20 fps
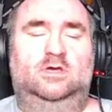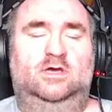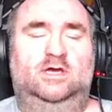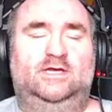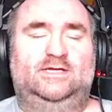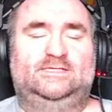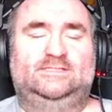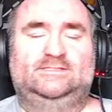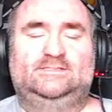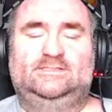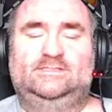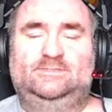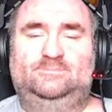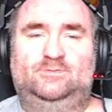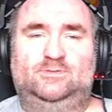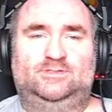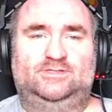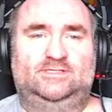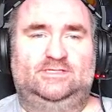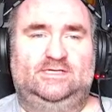I didn't
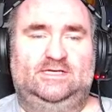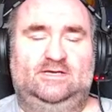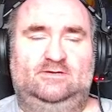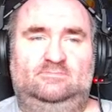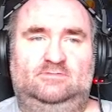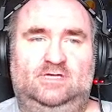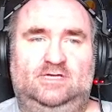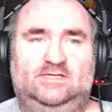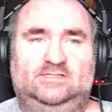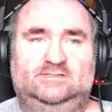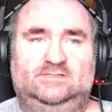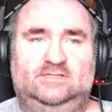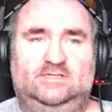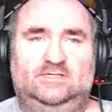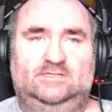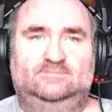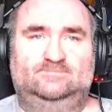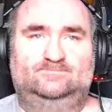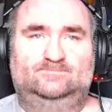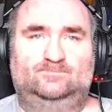sleep worth a damn last
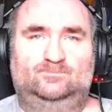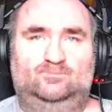night.